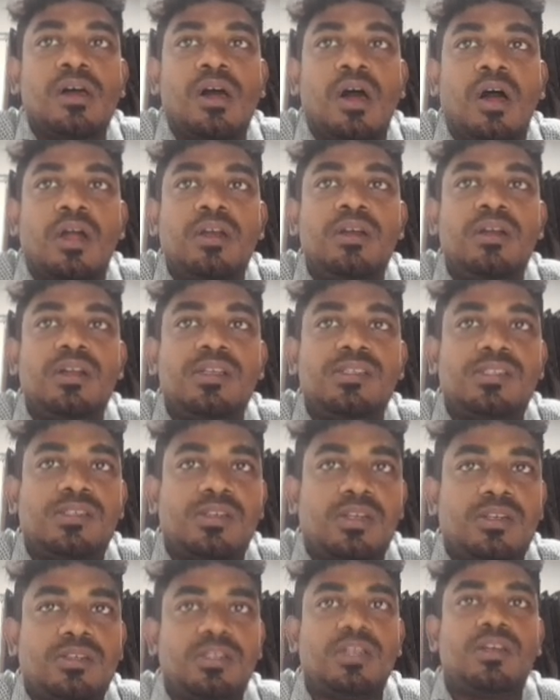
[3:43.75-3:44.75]

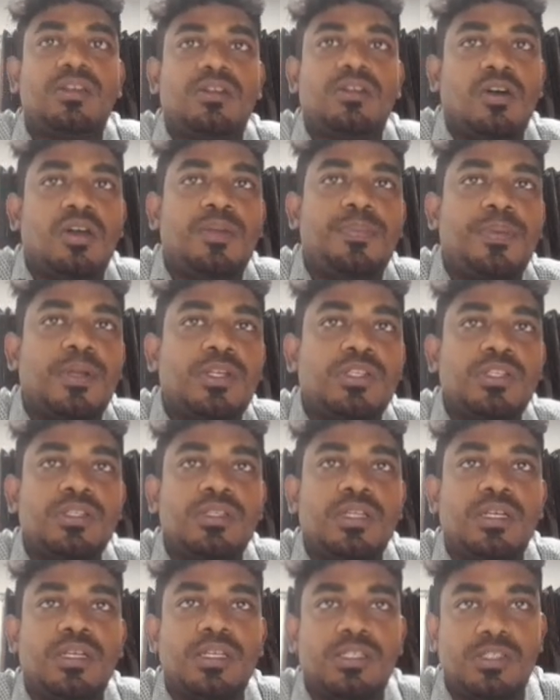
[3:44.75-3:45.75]
unrestricted corporation
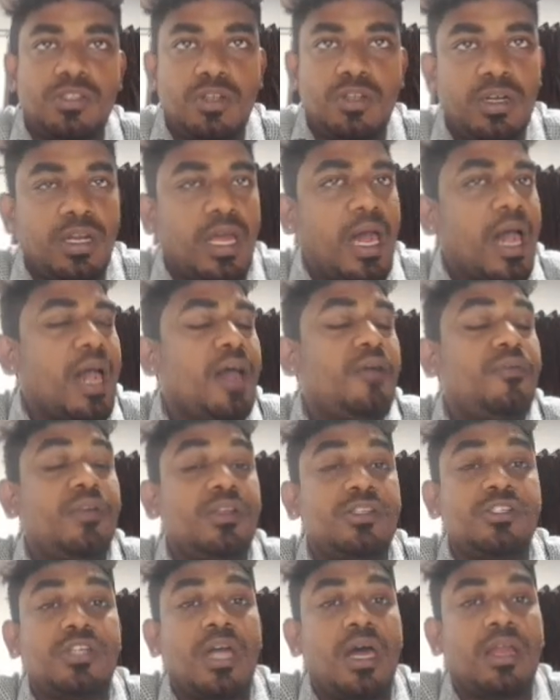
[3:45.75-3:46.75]
that does not have
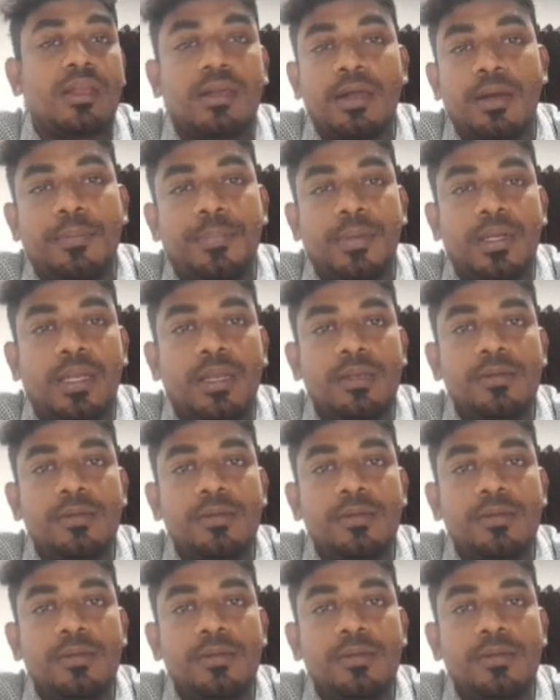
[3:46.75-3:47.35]
a share capital.